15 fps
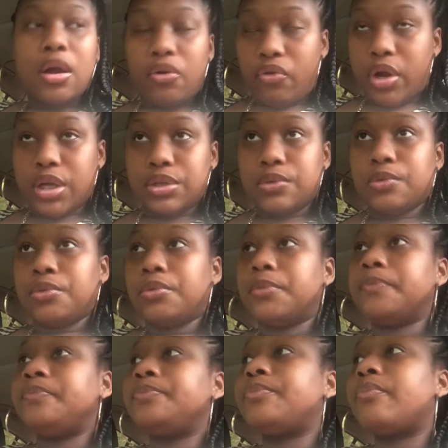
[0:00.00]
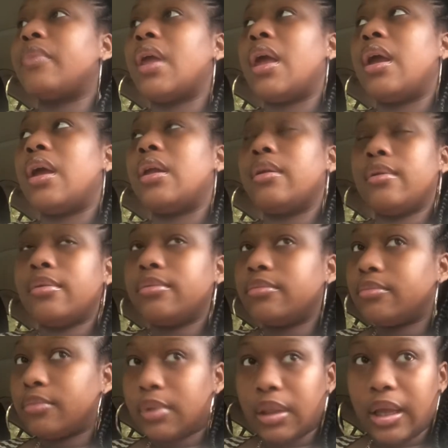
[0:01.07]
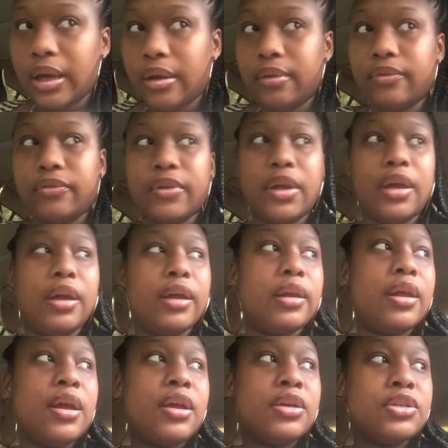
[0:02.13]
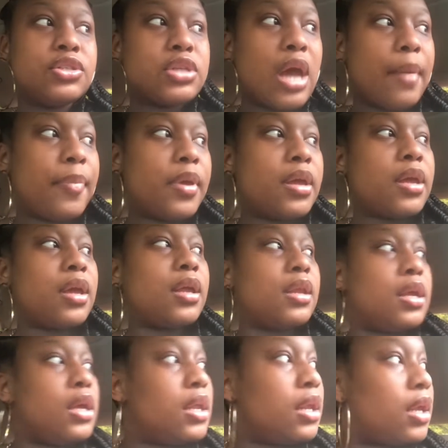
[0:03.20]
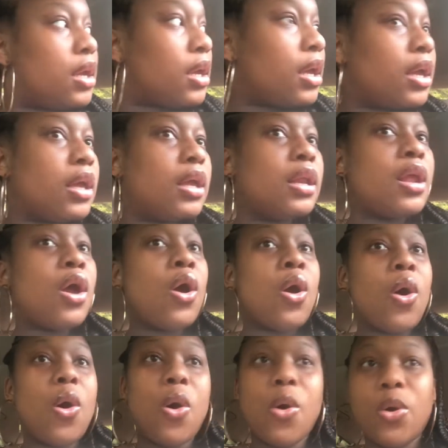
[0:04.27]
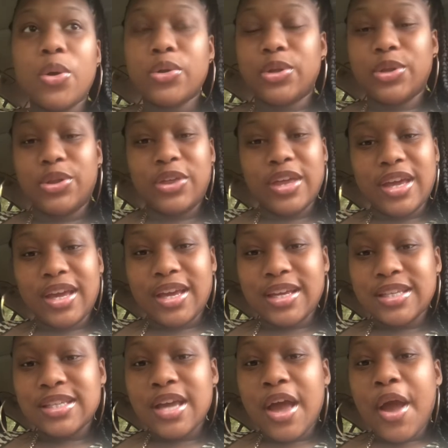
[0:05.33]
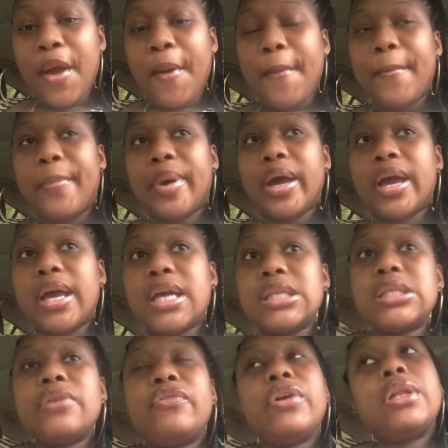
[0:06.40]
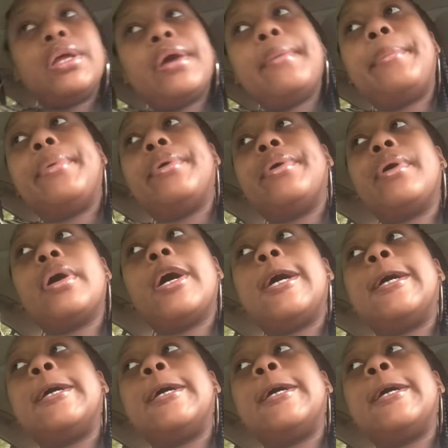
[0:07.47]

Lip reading: grad school and life and shopping and eating and all other things. But it's a really good book.